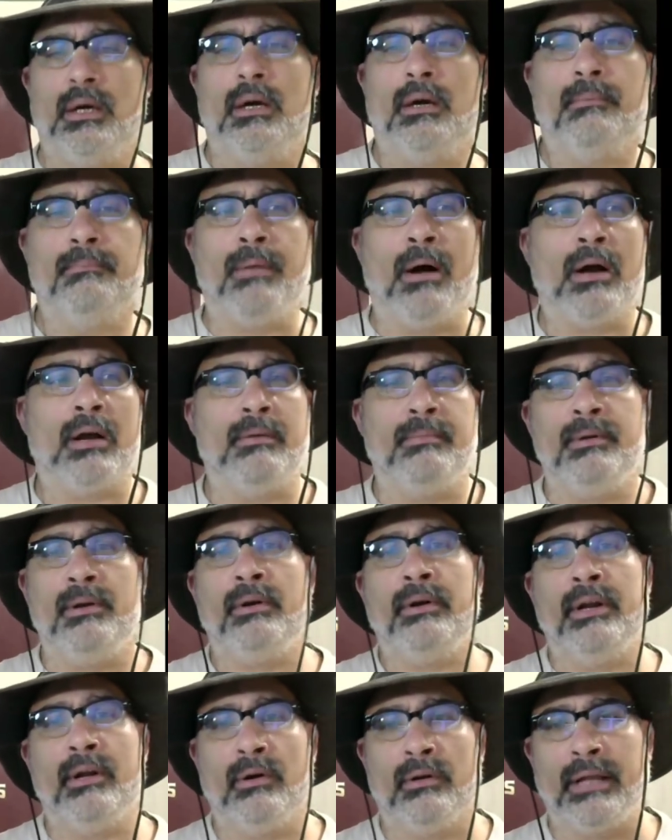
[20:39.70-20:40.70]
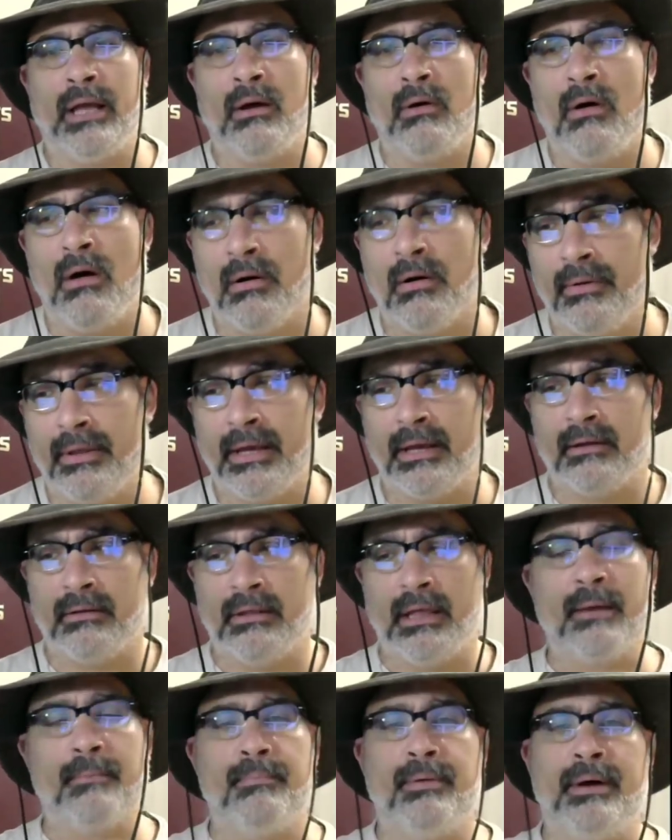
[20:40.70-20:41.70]
bug community all day long, where they
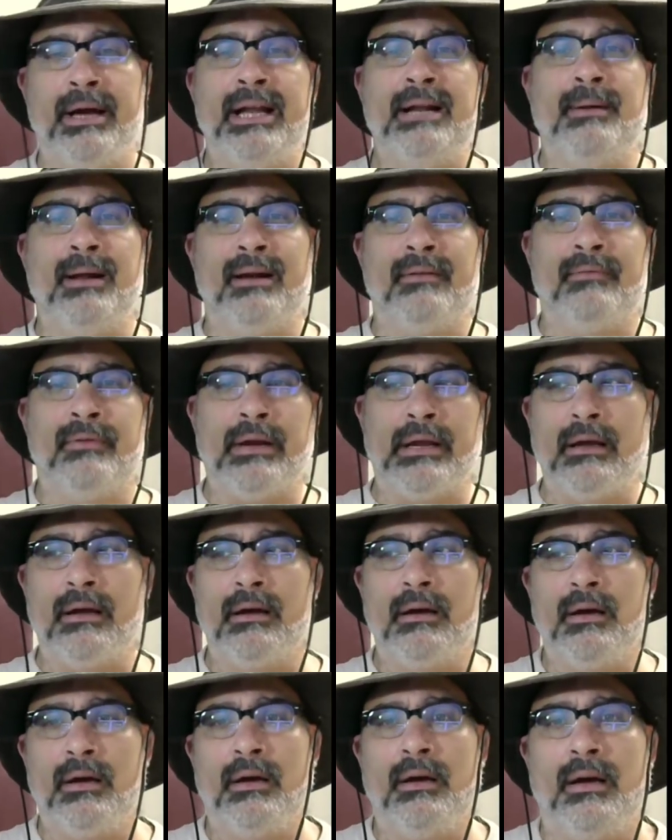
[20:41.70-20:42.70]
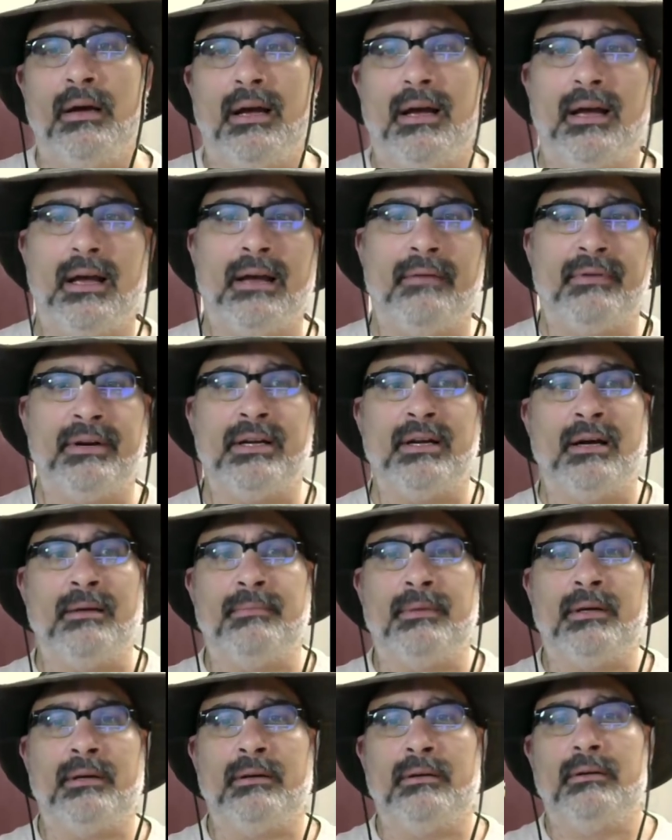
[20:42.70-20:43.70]
complain about every time
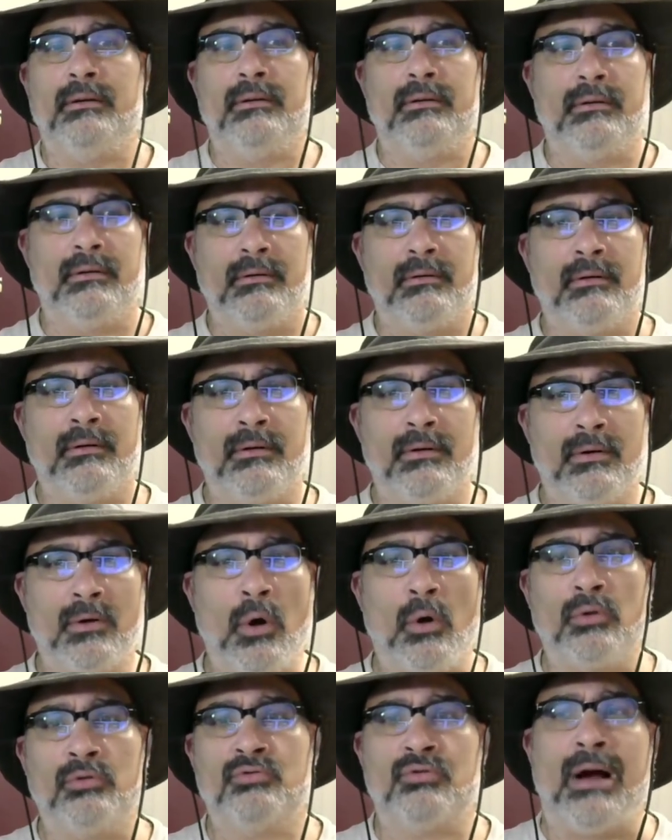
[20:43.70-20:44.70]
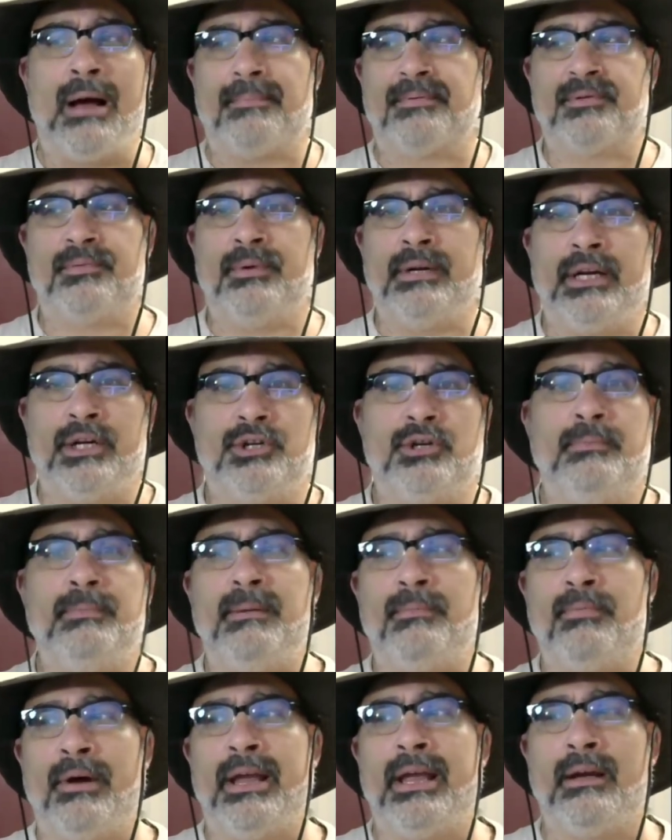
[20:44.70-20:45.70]
the gold drops when they
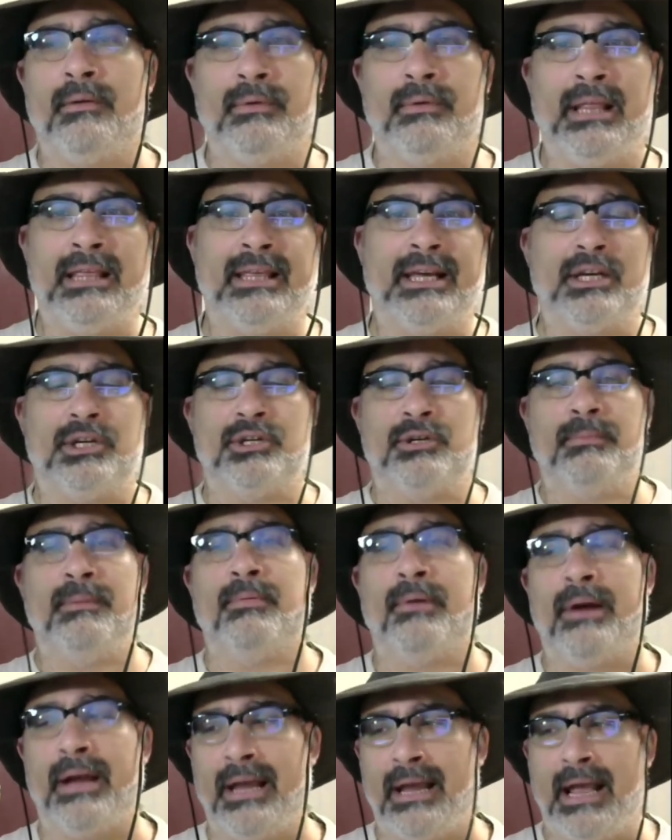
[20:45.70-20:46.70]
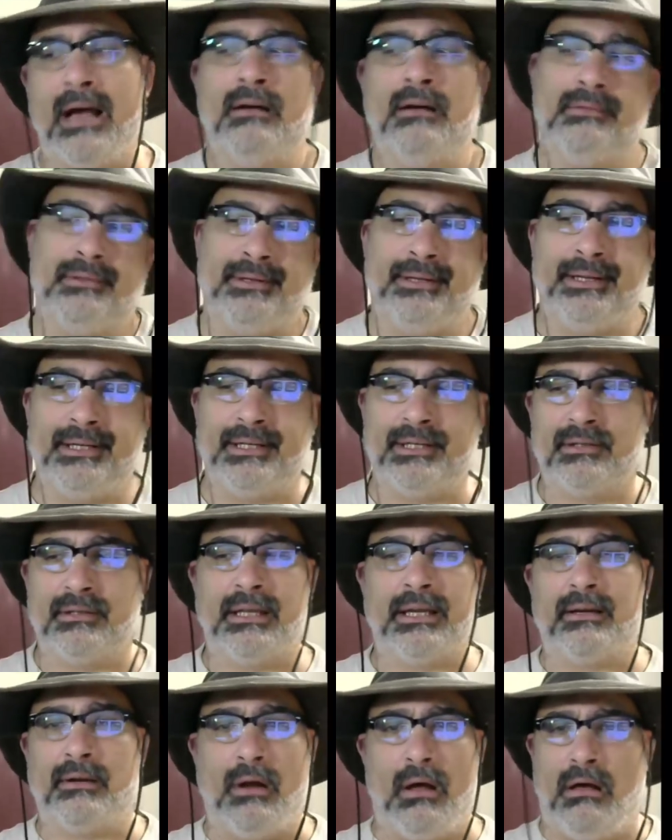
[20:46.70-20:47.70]
think it should be breaking out, and they
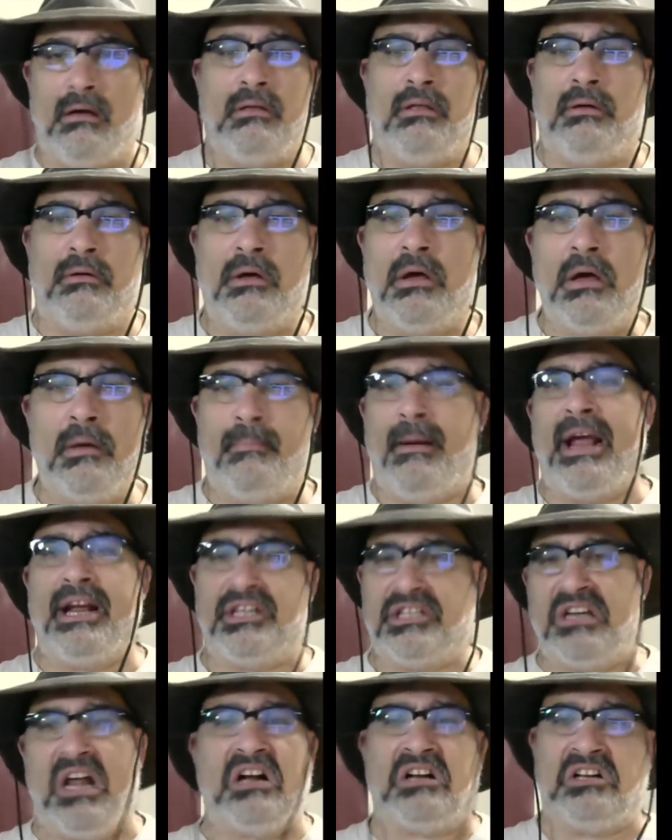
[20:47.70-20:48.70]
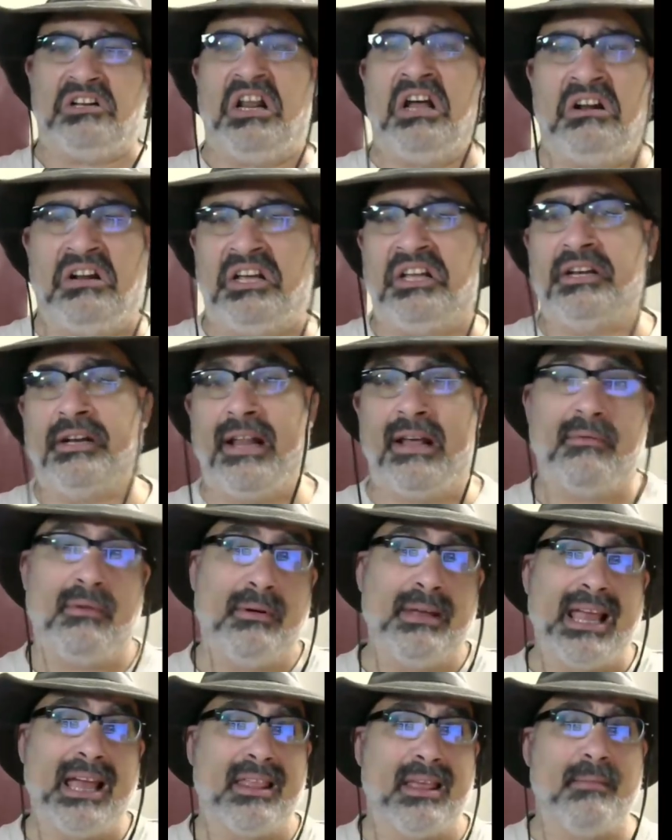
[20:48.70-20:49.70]
think, oh, the banks knocked it down again today. Well,
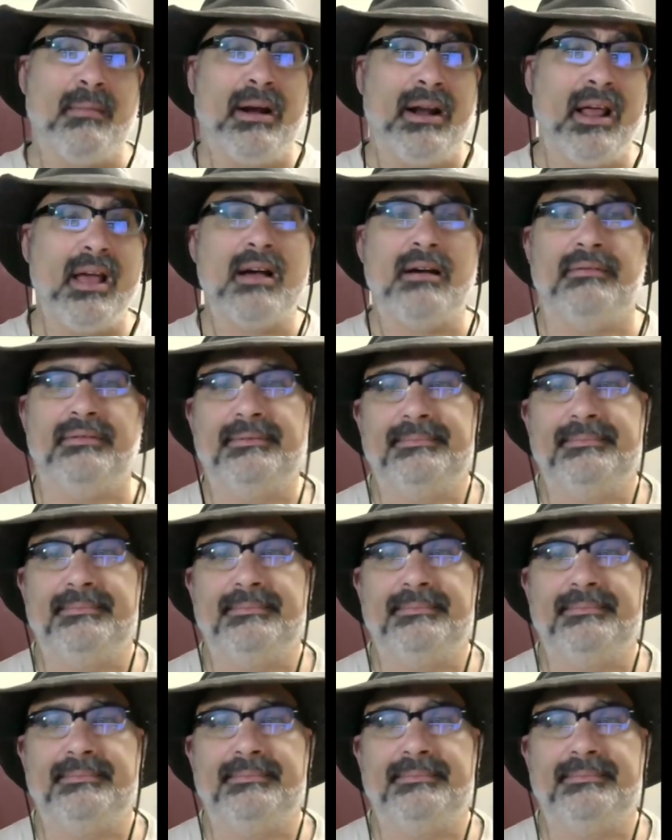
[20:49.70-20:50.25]
yeah, they might have.